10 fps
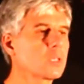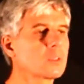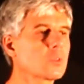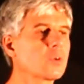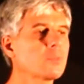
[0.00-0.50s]

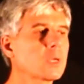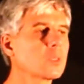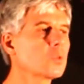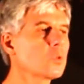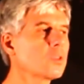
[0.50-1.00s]
So if we
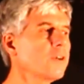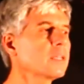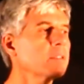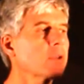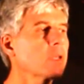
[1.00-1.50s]
can do the
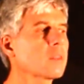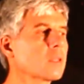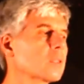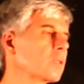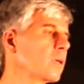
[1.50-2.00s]
factoring, that
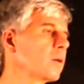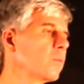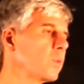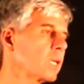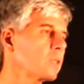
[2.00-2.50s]

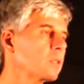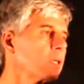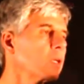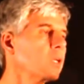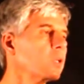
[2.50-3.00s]
we can
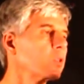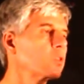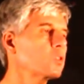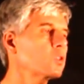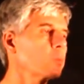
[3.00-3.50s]

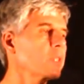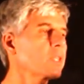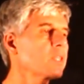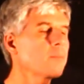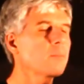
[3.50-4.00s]
determine the
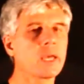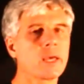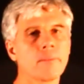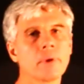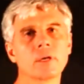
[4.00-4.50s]
number
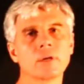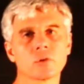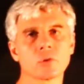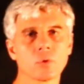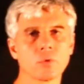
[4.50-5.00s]
m.
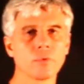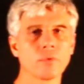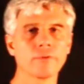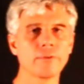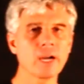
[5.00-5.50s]
So
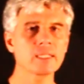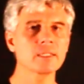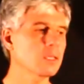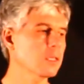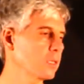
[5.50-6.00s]

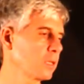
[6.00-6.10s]
finding